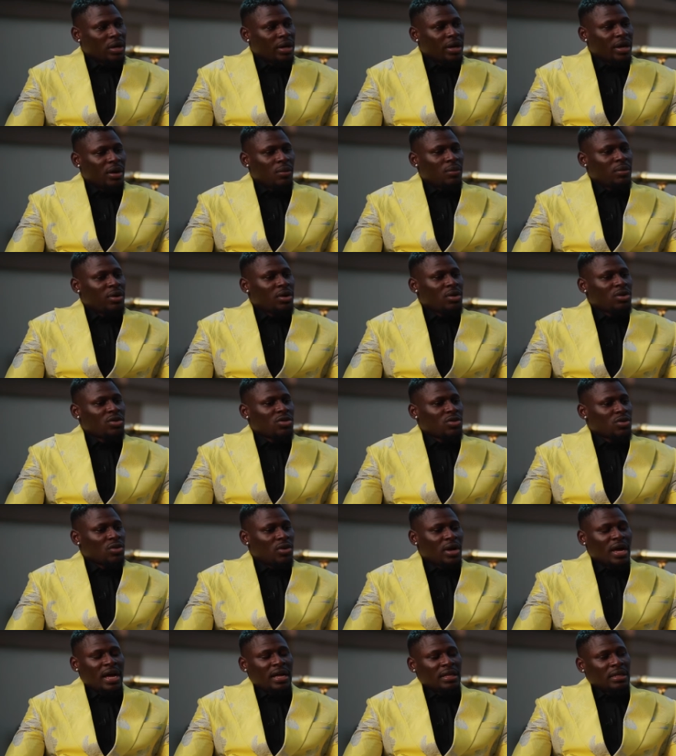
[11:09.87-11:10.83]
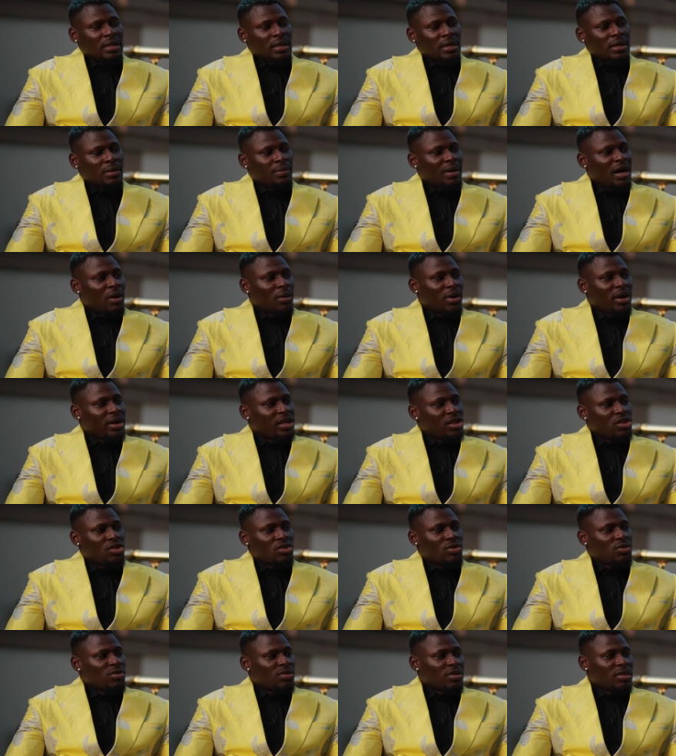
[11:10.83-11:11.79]
And we also had our
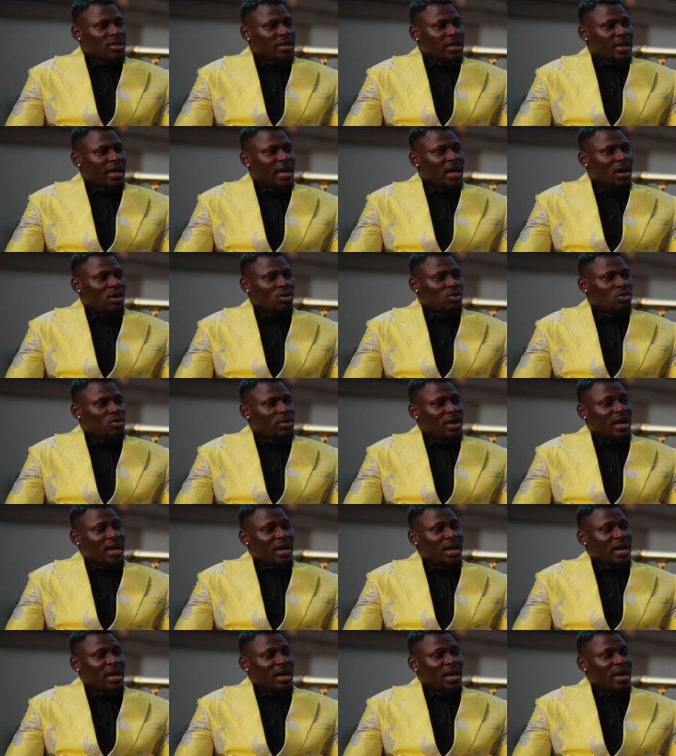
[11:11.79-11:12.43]
issues in the house.